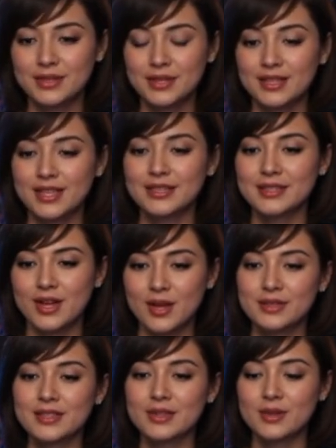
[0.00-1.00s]
It
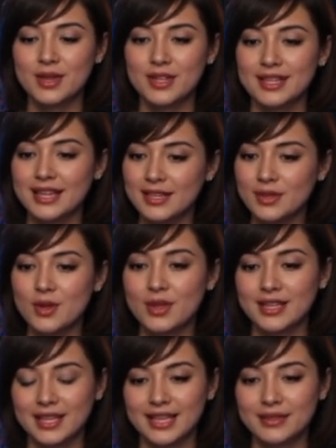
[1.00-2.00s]
solved
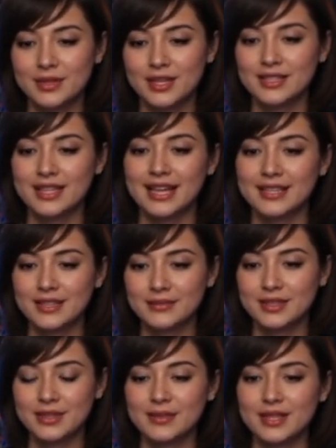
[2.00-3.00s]
28.8% of
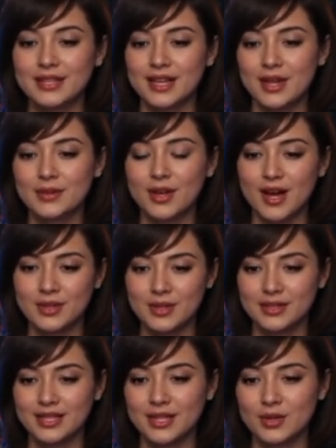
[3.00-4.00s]
human eval
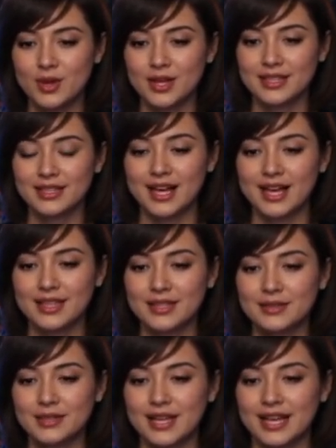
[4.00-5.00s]
problems in one shot
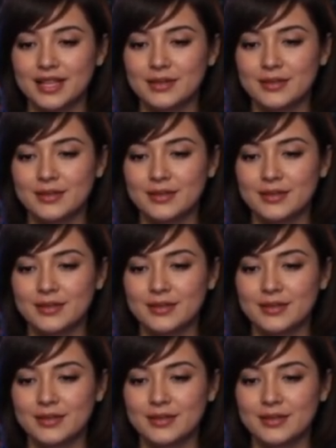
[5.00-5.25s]
and up